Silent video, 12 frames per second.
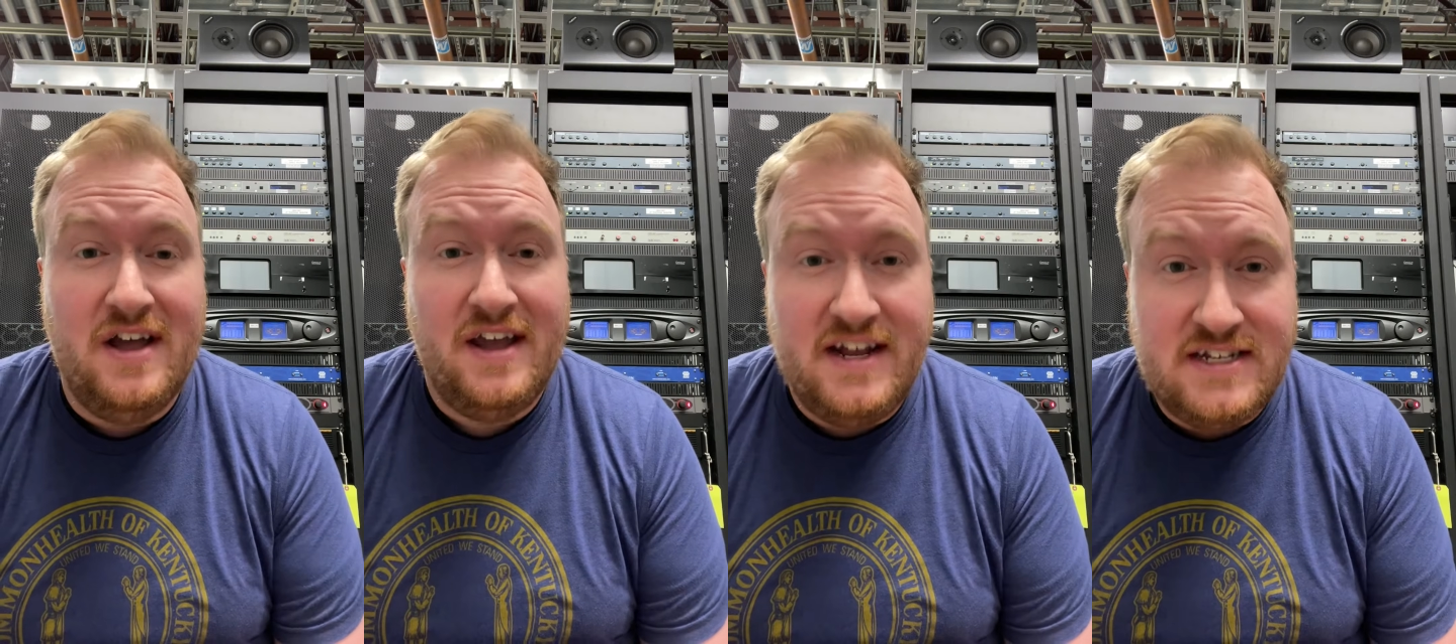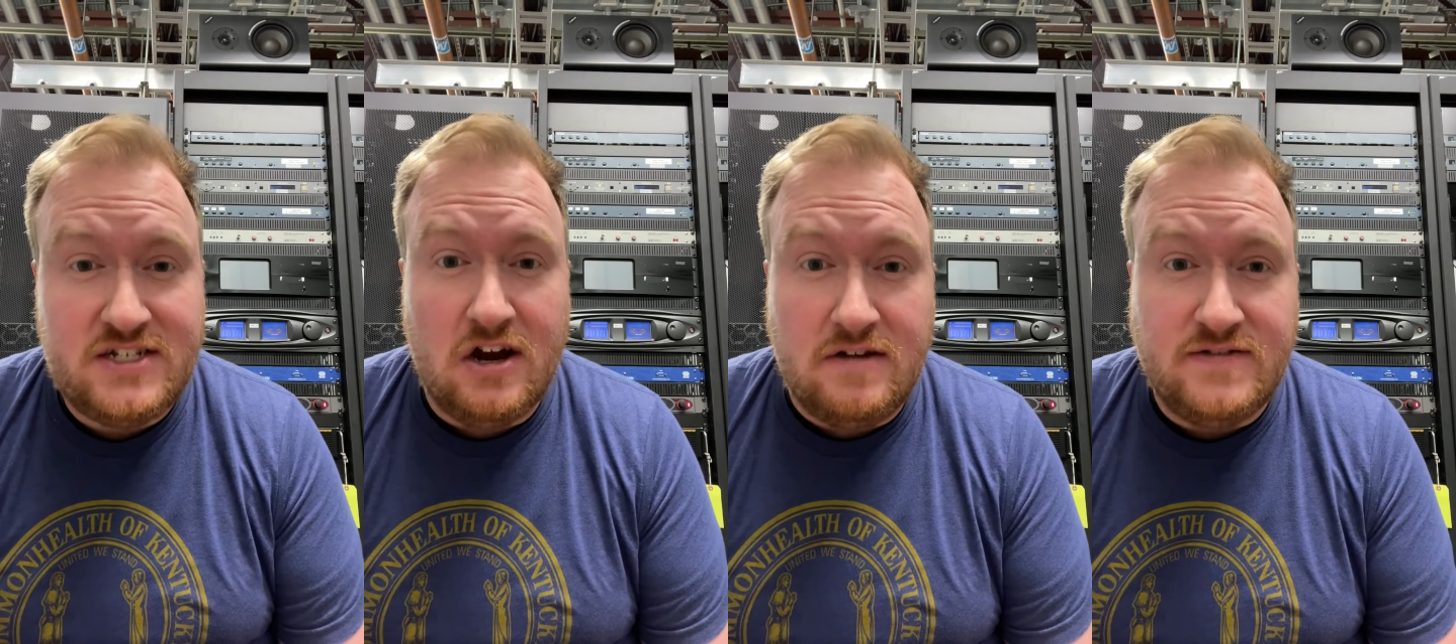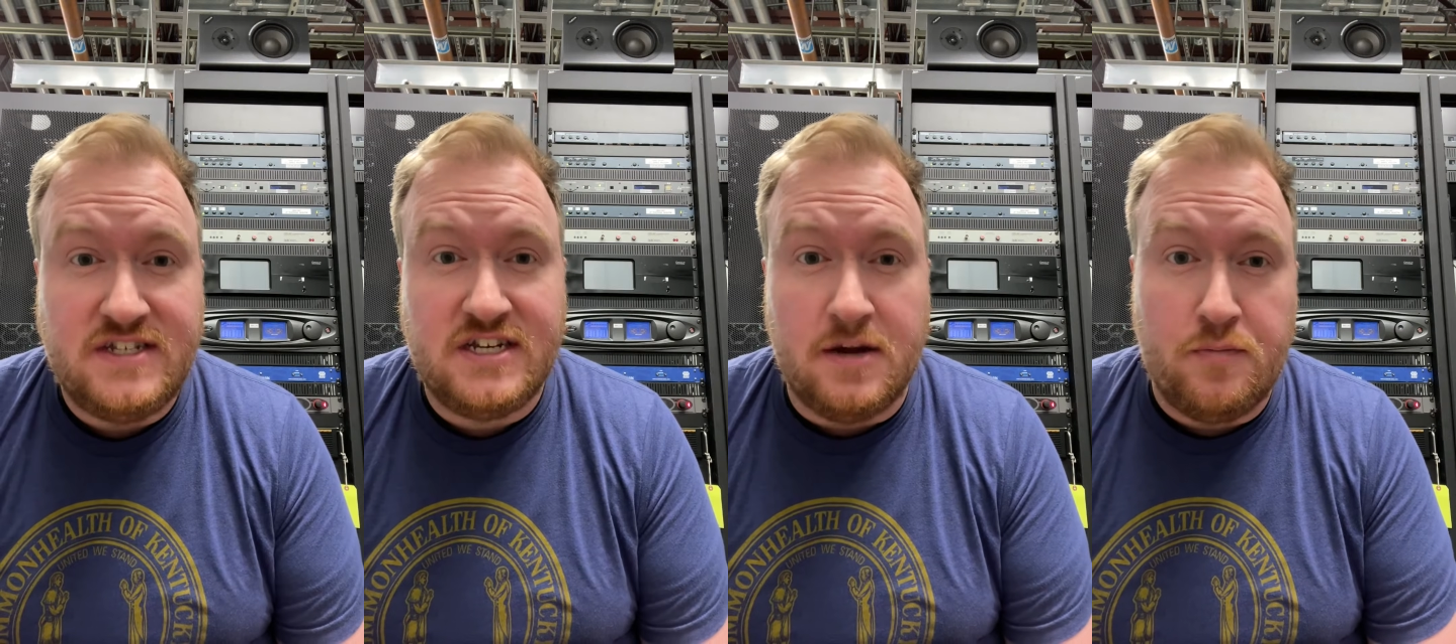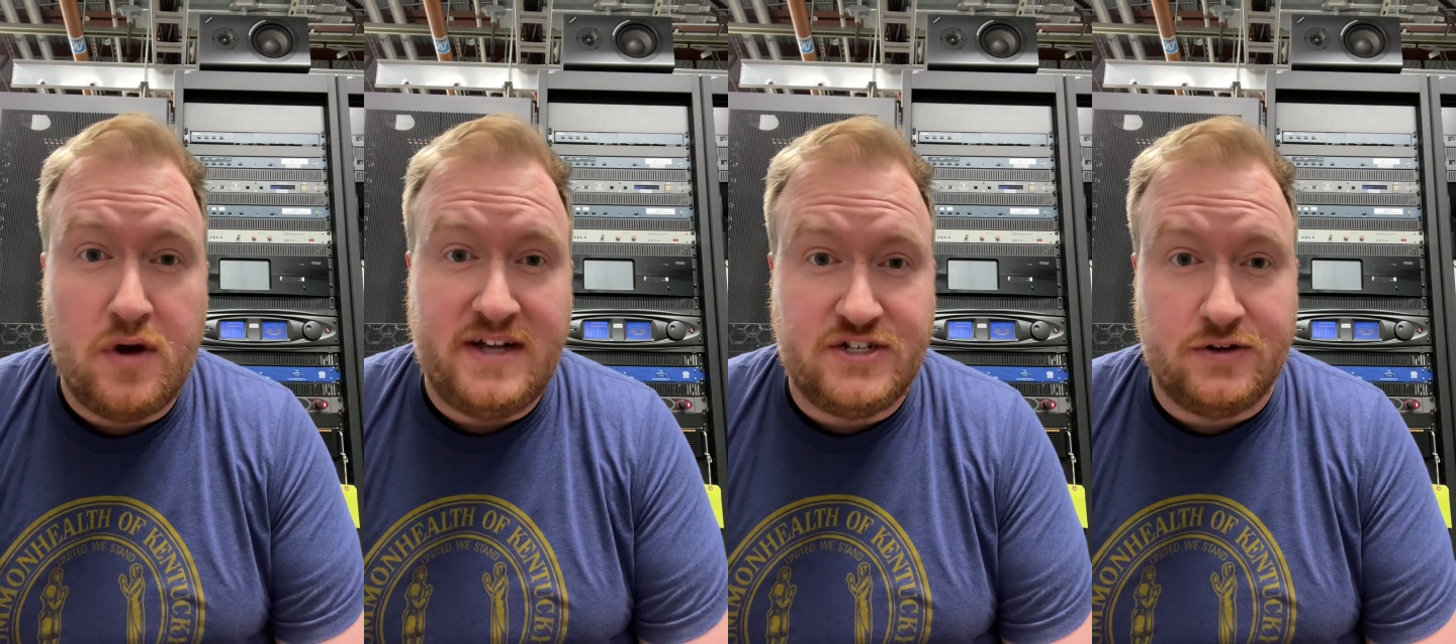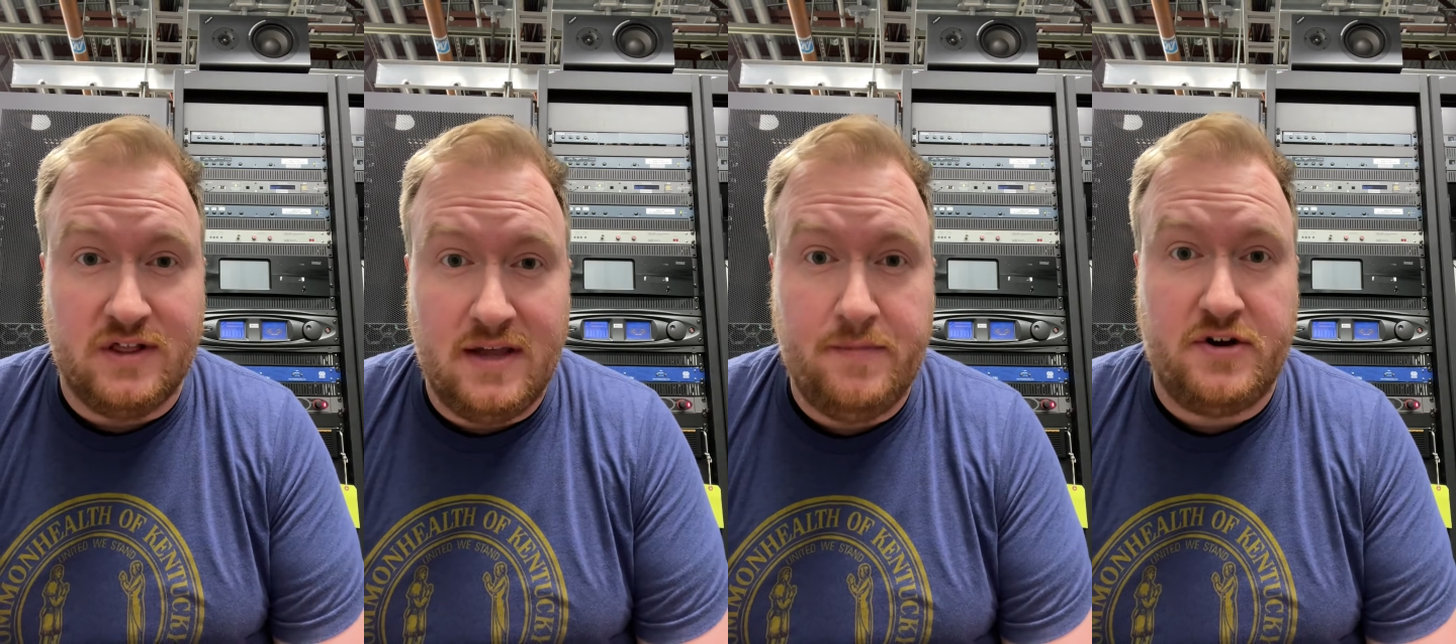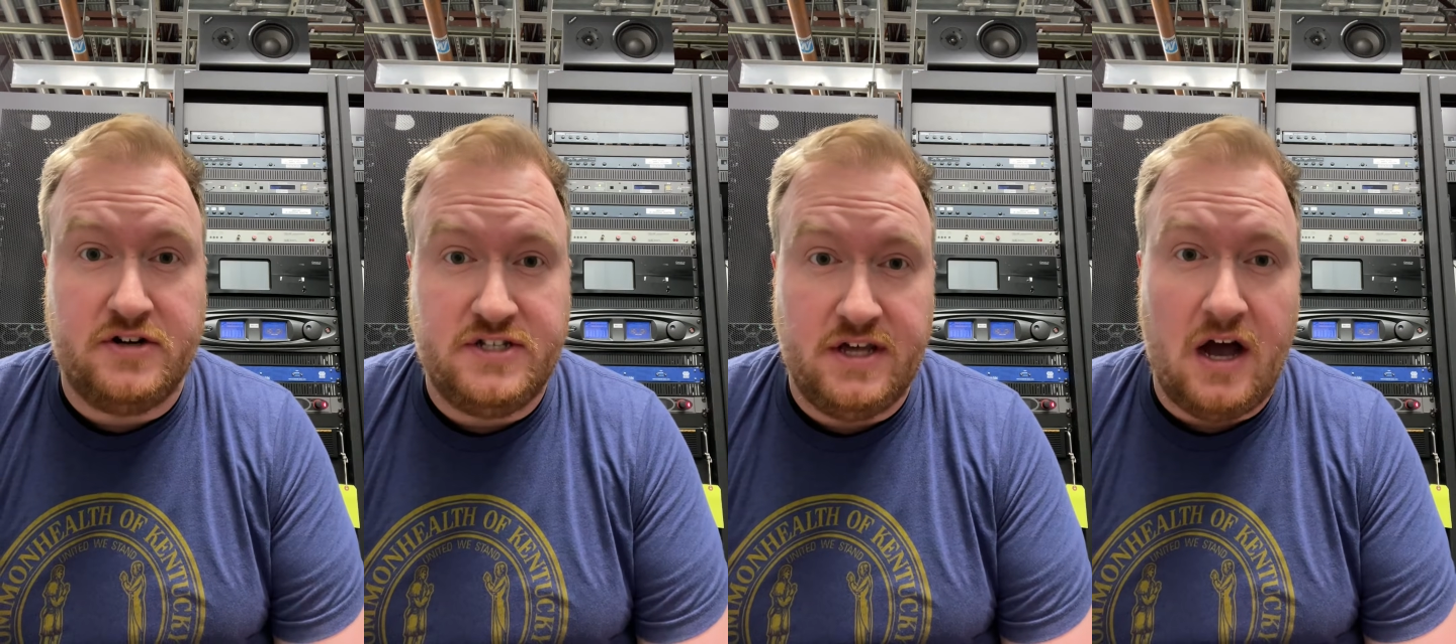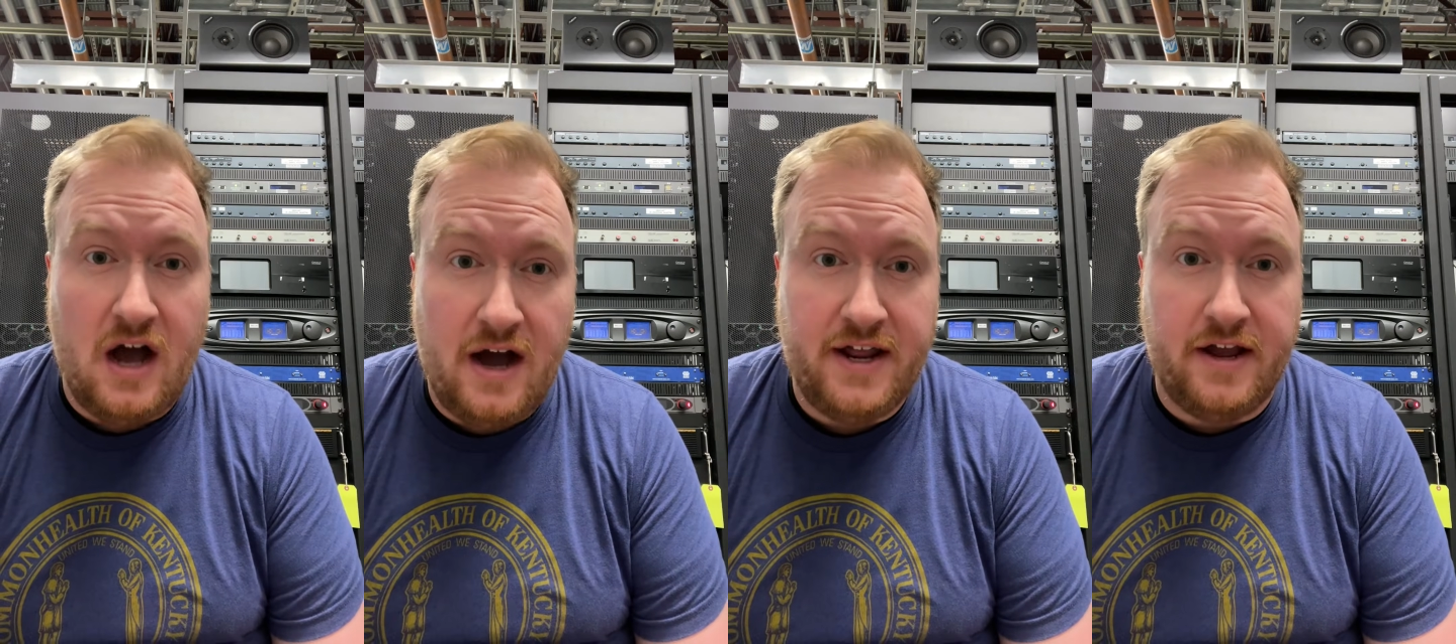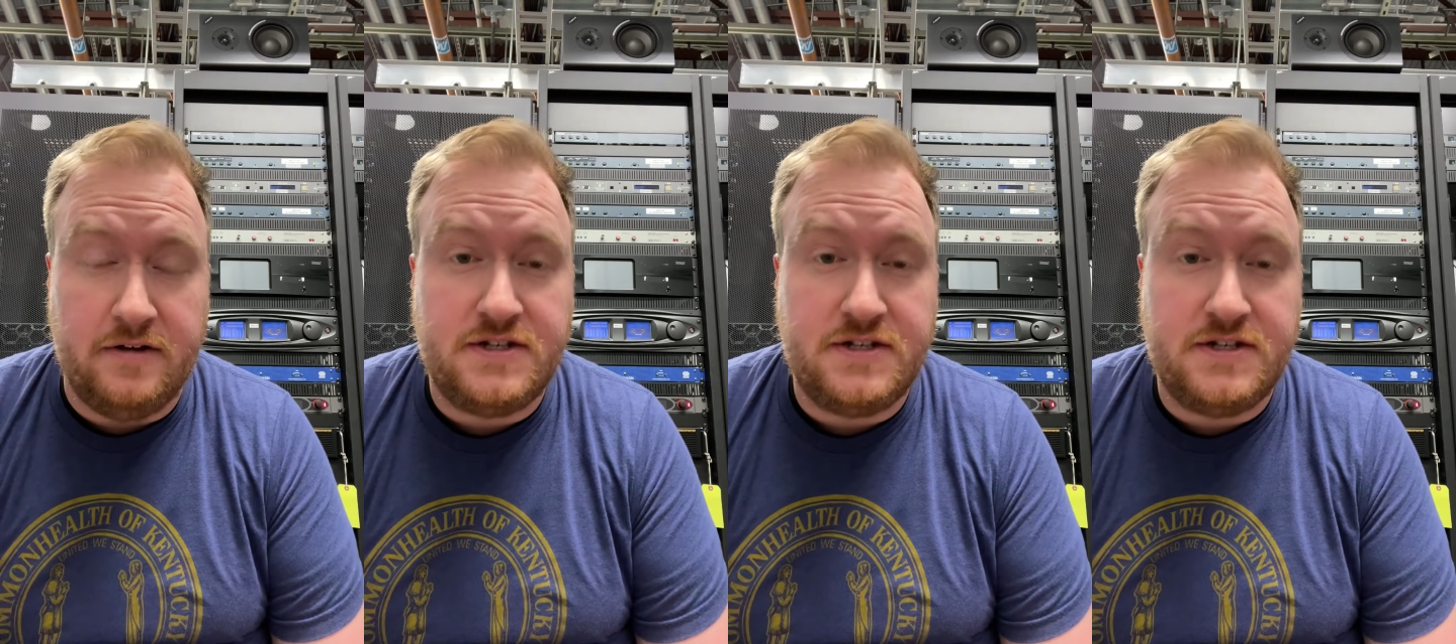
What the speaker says: It serves as a compressor and limiter to the audio